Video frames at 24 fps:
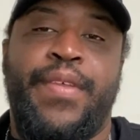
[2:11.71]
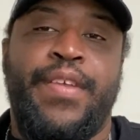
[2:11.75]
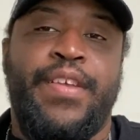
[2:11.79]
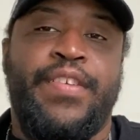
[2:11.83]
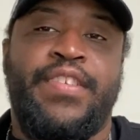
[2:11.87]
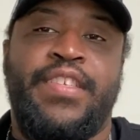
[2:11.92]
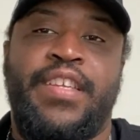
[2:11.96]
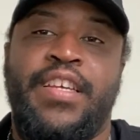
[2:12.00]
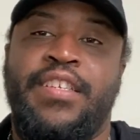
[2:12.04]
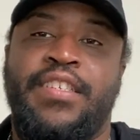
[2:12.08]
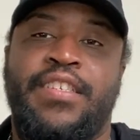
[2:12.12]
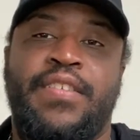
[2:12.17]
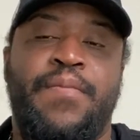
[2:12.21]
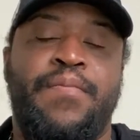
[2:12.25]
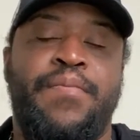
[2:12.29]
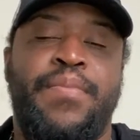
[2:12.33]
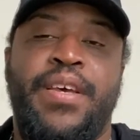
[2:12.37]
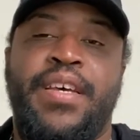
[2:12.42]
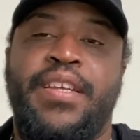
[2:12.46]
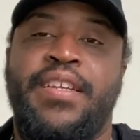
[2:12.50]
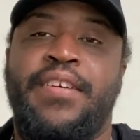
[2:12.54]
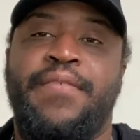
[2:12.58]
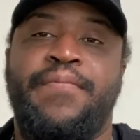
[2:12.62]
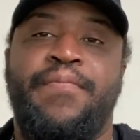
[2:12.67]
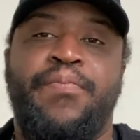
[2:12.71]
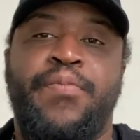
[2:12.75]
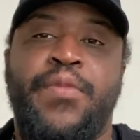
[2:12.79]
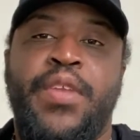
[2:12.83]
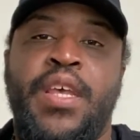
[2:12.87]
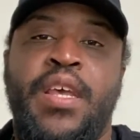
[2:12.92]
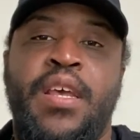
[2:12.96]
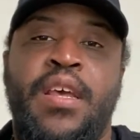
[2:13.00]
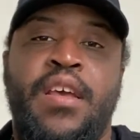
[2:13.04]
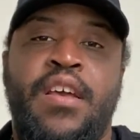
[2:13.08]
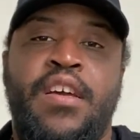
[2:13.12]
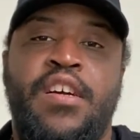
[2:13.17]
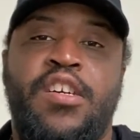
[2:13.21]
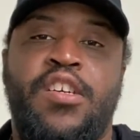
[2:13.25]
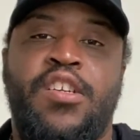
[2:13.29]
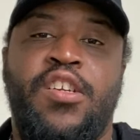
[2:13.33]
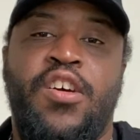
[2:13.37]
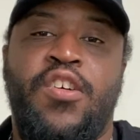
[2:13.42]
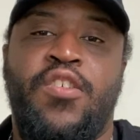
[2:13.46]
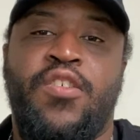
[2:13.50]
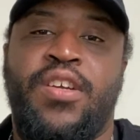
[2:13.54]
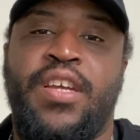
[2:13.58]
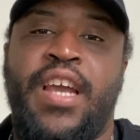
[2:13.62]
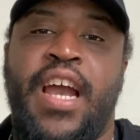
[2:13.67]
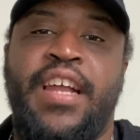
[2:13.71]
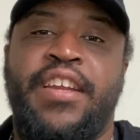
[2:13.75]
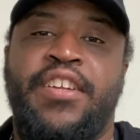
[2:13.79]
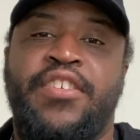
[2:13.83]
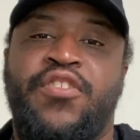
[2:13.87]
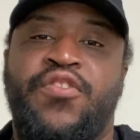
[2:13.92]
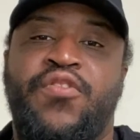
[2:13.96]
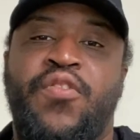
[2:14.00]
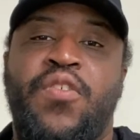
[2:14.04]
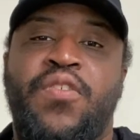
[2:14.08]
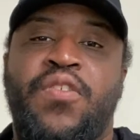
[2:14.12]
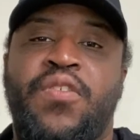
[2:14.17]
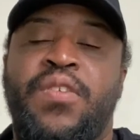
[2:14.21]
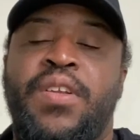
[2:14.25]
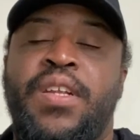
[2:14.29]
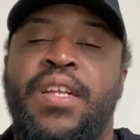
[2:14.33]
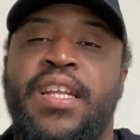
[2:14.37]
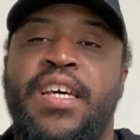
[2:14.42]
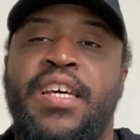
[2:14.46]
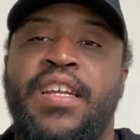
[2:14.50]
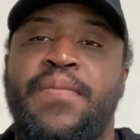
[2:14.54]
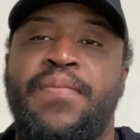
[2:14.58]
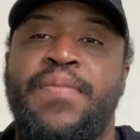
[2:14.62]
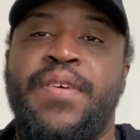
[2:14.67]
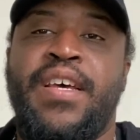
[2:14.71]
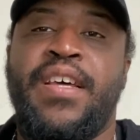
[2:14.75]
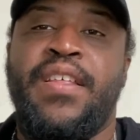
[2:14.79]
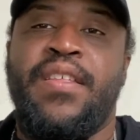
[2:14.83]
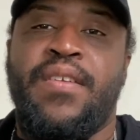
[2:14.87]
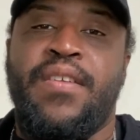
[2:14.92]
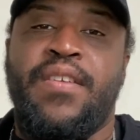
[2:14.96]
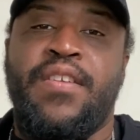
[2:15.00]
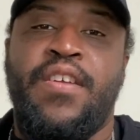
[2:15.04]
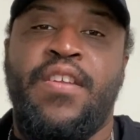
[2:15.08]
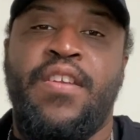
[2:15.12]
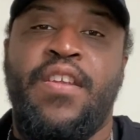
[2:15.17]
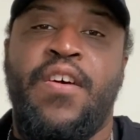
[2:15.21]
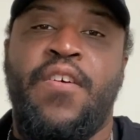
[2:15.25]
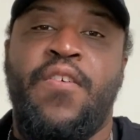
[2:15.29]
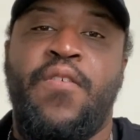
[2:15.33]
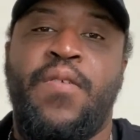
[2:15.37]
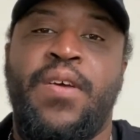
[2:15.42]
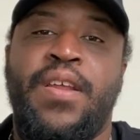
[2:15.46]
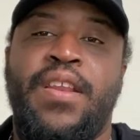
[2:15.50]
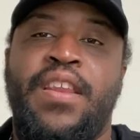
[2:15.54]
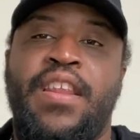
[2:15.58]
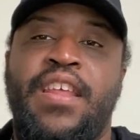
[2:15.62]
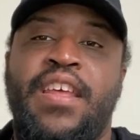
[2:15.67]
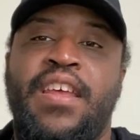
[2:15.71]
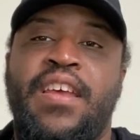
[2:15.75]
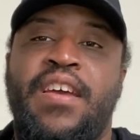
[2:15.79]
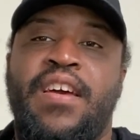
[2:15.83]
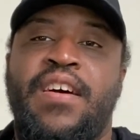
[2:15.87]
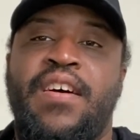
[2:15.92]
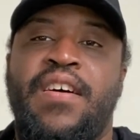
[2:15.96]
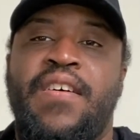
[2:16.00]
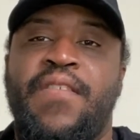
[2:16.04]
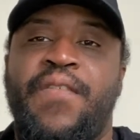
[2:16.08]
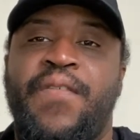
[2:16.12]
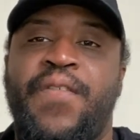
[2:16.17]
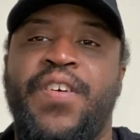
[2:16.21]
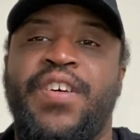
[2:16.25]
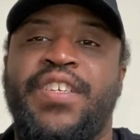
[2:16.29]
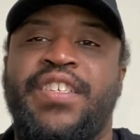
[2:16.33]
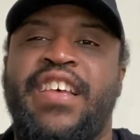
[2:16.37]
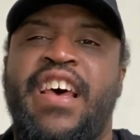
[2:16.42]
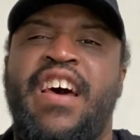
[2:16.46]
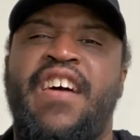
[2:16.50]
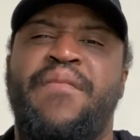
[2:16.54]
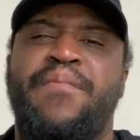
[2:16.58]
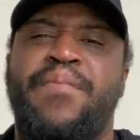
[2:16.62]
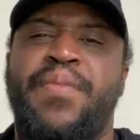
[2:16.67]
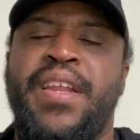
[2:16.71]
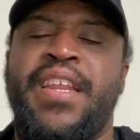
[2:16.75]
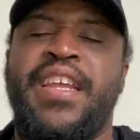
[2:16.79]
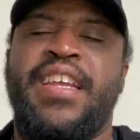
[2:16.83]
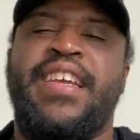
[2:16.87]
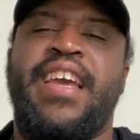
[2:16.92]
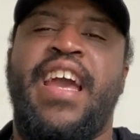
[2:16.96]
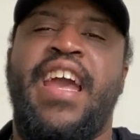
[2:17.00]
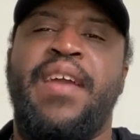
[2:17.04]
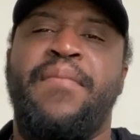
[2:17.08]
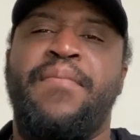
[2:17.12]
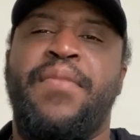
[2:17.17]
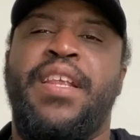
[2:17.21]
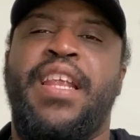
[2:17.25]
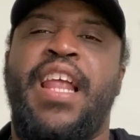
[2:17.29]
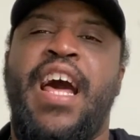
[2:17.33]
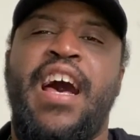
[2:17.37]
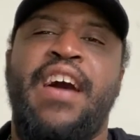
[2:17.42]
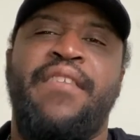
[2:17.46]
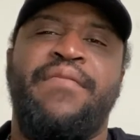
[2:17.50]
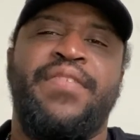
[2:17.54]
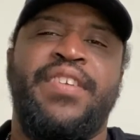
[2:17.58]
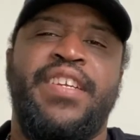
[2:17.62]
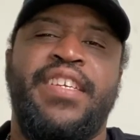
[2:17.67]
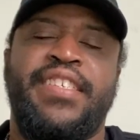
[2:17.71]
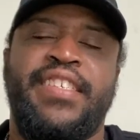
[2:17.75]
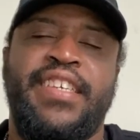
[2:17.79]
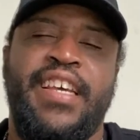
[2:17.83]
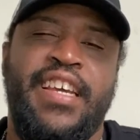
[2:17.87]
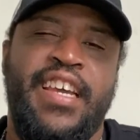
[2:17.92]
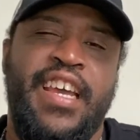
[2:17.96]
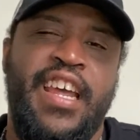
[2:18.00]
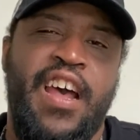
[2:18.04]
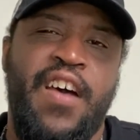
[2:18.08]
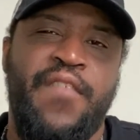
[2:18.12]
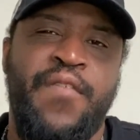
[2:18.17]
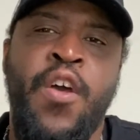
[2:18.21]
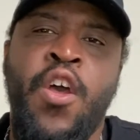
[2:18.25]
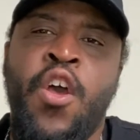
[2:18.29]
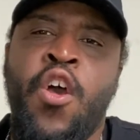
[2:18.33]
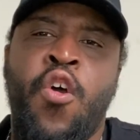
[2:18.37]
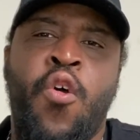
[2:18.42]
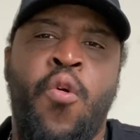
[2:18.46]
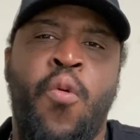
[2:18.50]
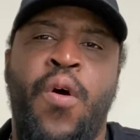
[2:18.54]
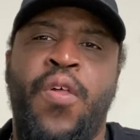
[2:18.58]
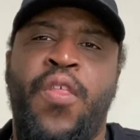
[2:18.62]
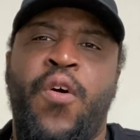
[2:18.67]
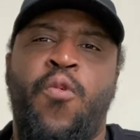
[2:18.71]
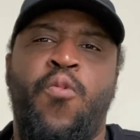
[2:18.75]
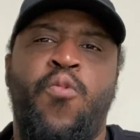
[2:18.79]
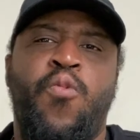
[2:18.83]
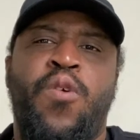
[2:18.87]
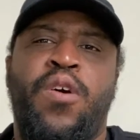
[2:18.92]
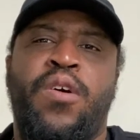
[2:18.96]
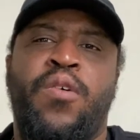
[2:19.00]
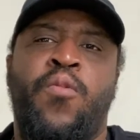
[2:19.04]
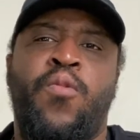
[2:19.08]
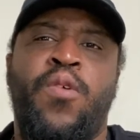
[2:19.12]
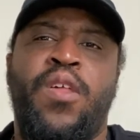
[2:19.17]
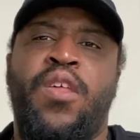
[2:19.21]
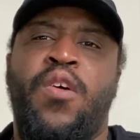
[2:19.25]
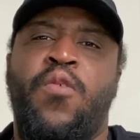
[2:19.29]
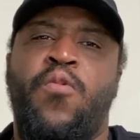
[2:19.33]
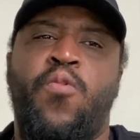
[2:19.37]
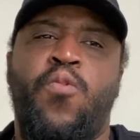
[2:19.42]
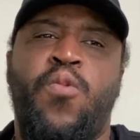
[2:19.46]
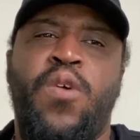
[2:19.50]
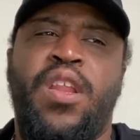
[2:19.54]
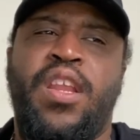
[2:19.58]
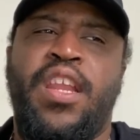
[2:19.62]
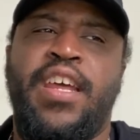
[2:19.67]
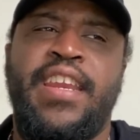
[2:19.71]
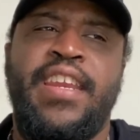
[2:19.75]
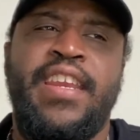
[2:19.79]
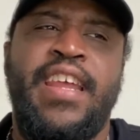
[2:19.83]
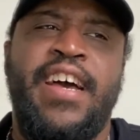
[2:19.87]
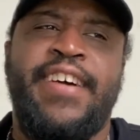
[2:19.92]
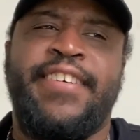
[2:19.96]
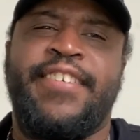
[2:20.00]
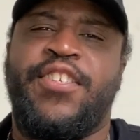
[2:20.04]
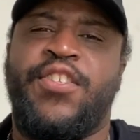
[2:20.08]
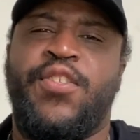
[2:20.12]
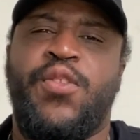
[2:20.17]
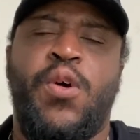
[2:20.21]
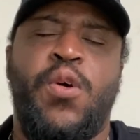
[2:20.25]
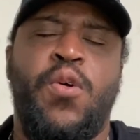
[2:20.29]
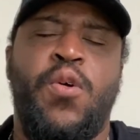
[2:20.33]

Stetson Bennett, kind of struggled a little bit, in the first half, but he came alive in the second half with a really nice